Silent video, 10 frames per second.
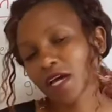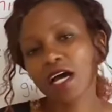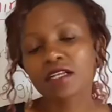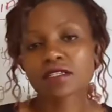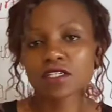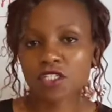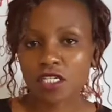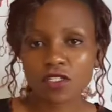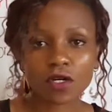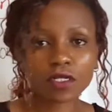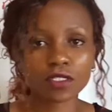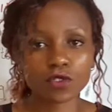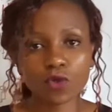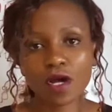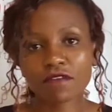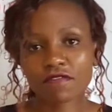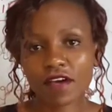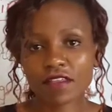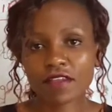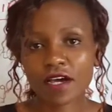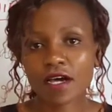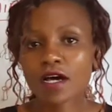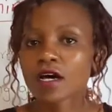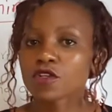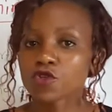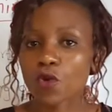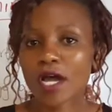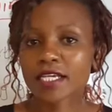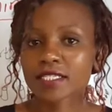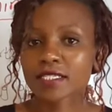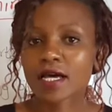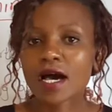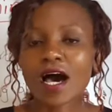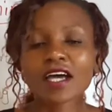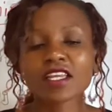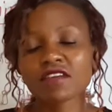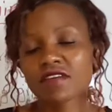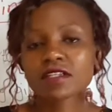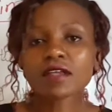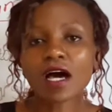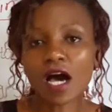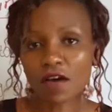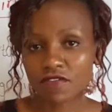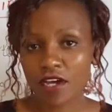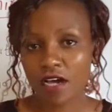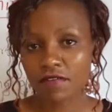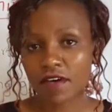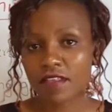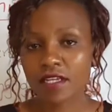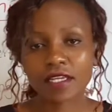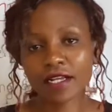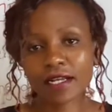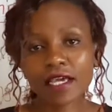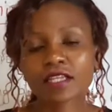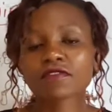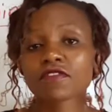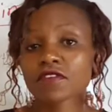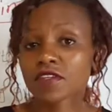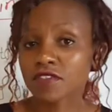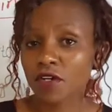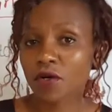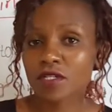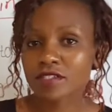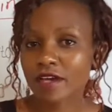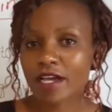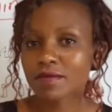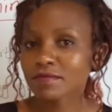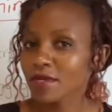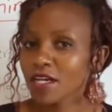and she talks to her father twice, and even after her father declined for the second time,